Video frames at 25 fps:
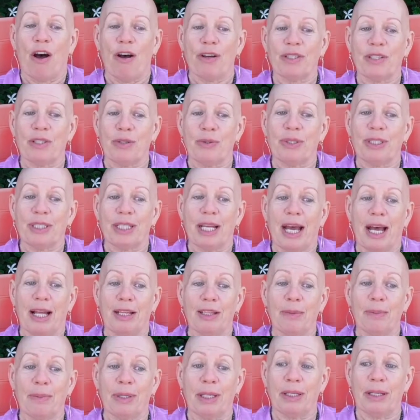also an
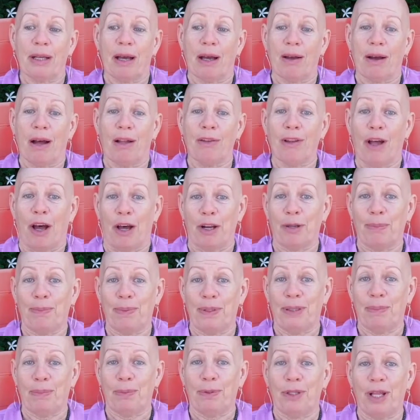element, a lot of
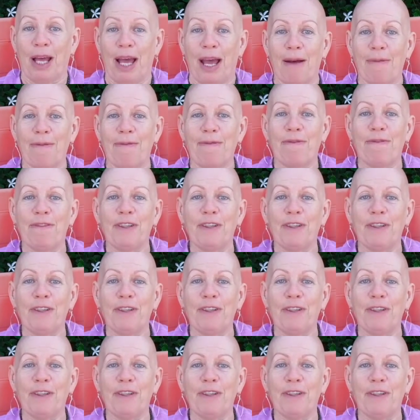people have